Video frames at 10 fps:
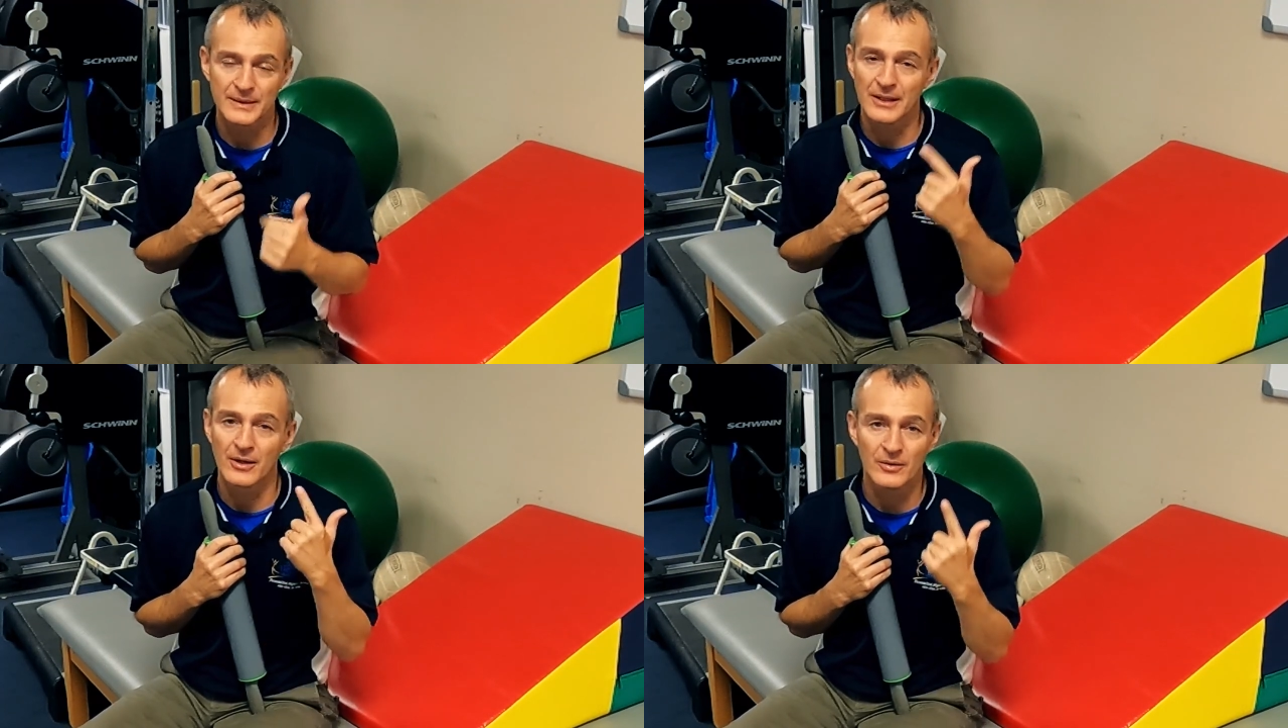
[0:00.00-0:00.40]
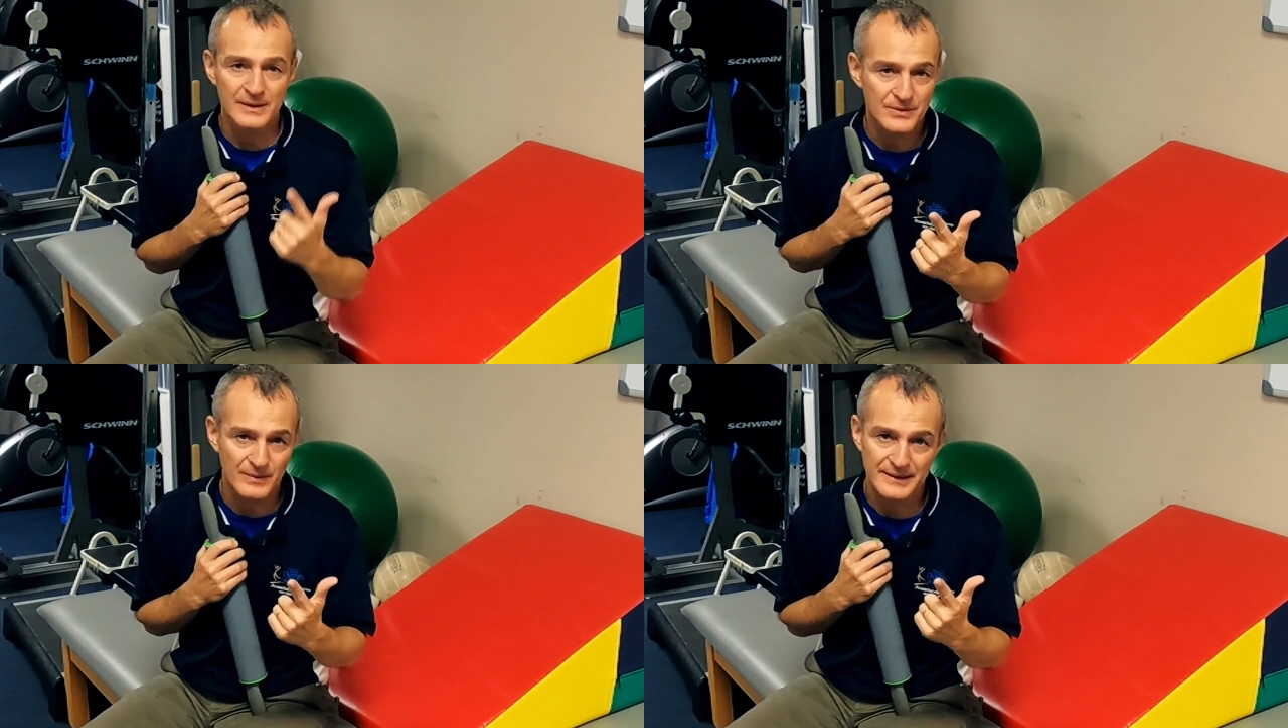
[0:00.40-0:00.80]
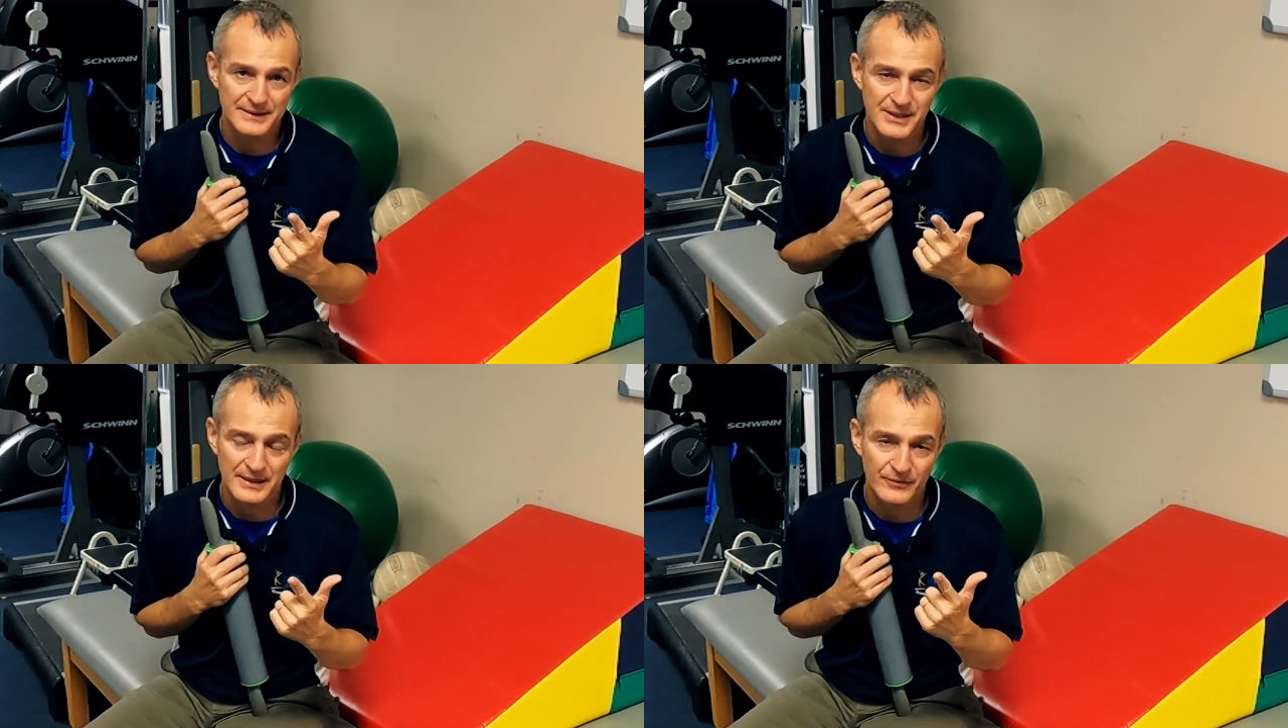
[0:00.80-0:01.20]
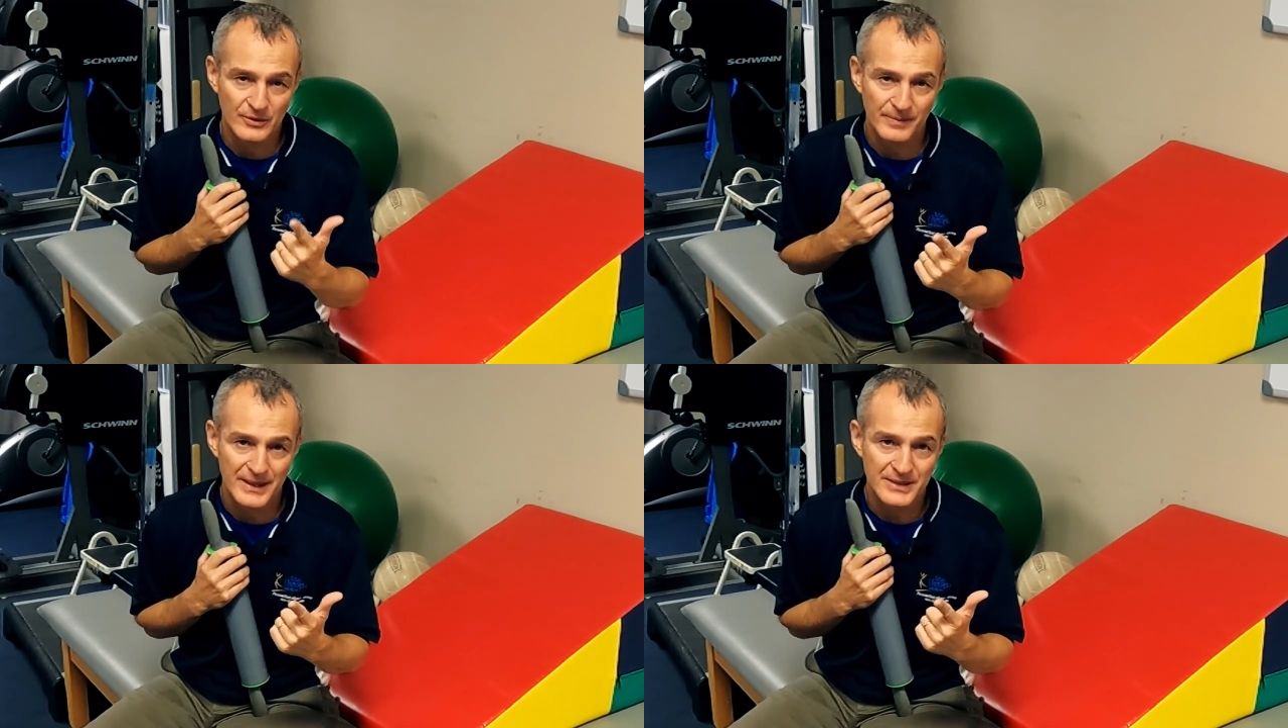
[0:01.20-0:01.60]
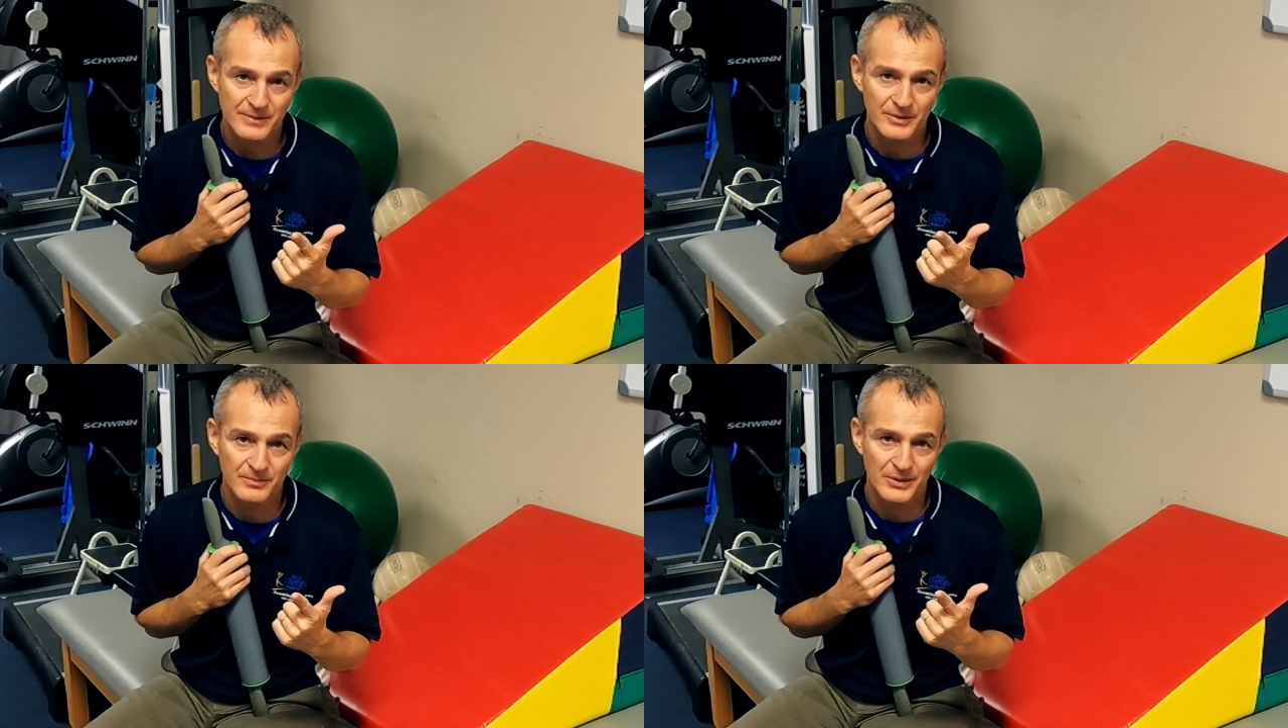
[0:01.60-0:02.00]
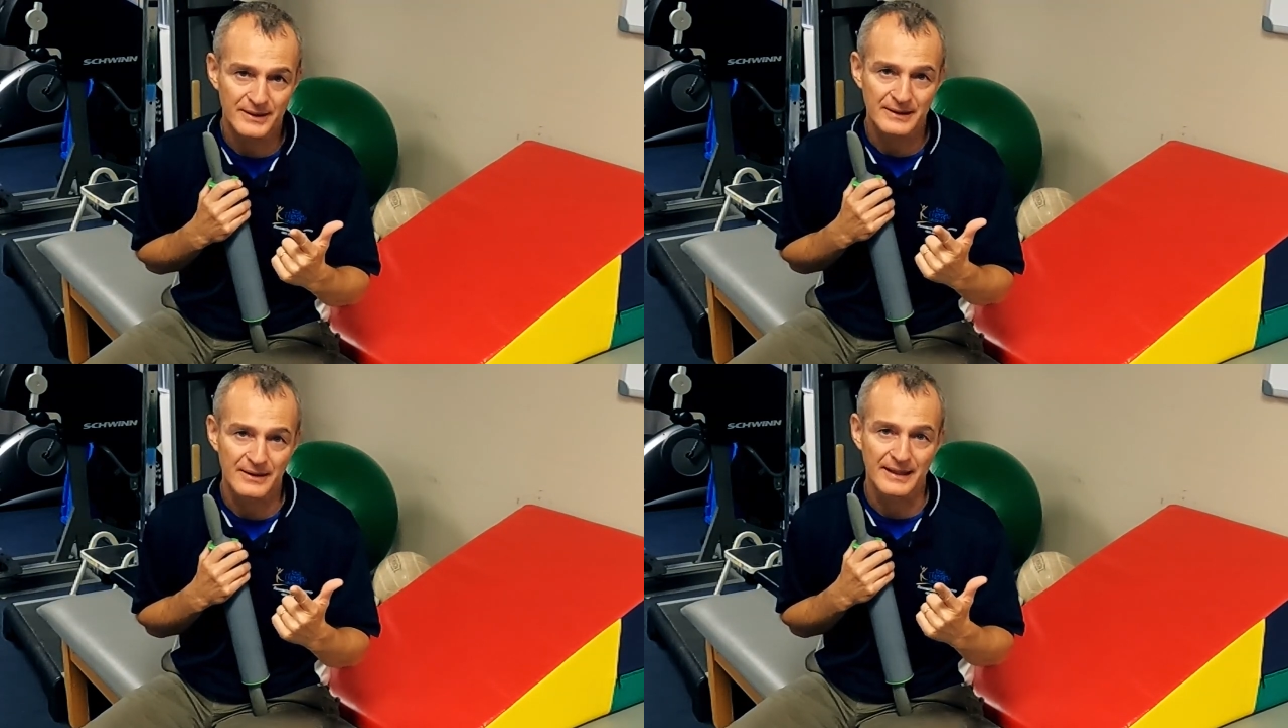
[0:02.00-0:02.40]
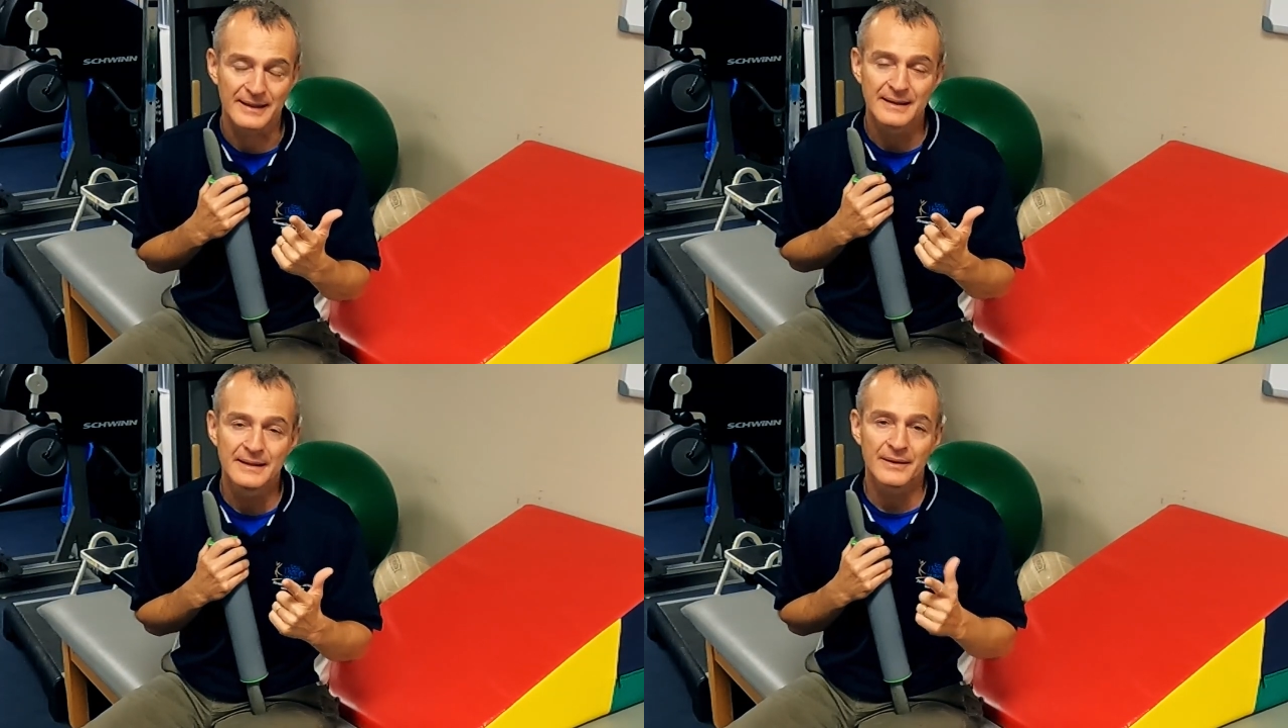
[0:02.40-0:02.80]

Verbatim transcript: We always want to check for a possible blood clot.